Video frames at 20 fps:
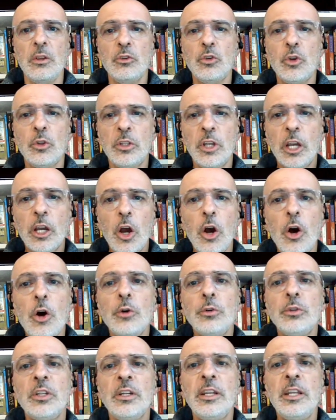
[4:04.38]
So the
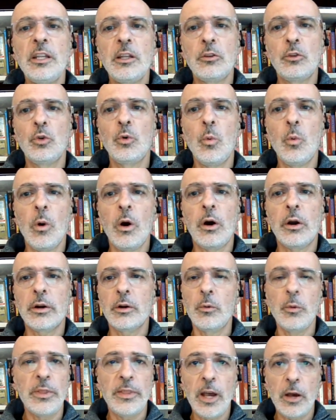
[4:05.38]
code needed to
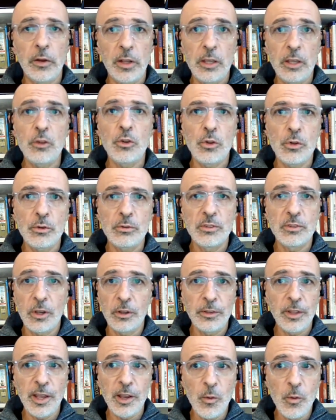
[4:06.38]
work without issues
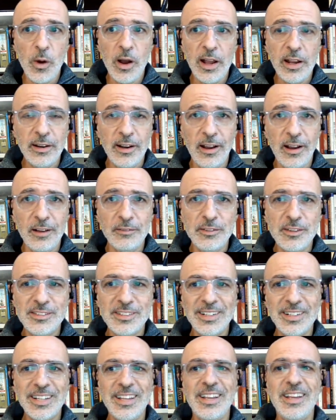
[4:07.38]
on day one,
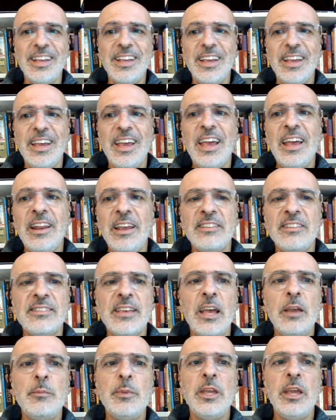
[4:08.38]
obviously. And as
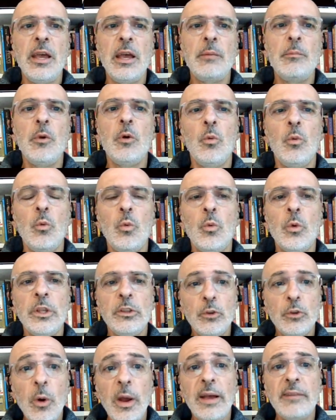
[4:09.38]
IBM, we
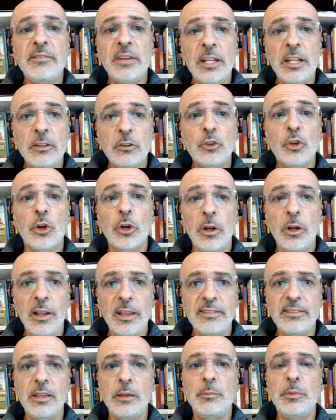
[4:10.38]
do have an
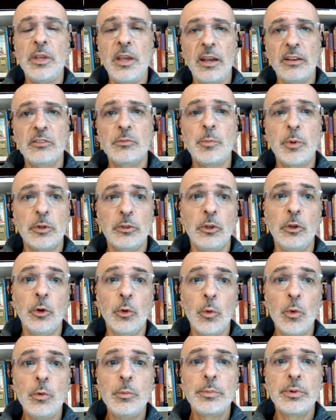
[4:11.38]
internal SAP expert
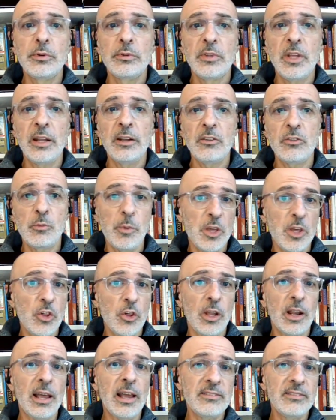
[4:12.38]
group that is
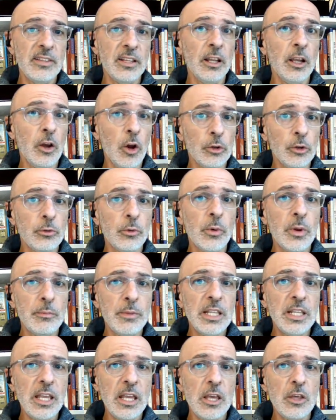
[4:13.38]
specialized in code
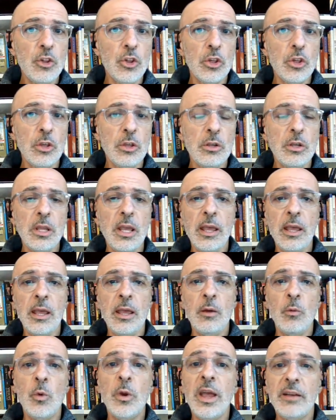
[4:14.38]
remediation,
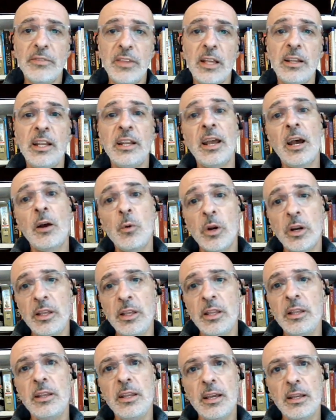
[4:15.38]
and we have that in our
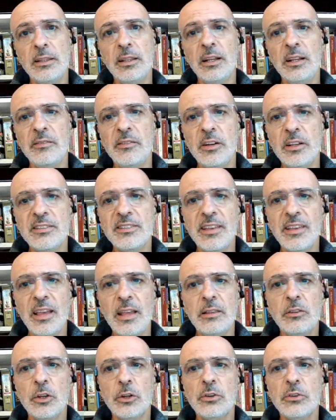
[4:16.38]
India delivery
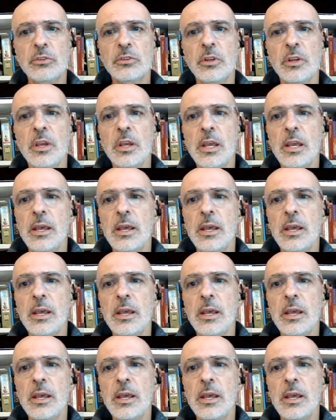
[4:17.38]
centers.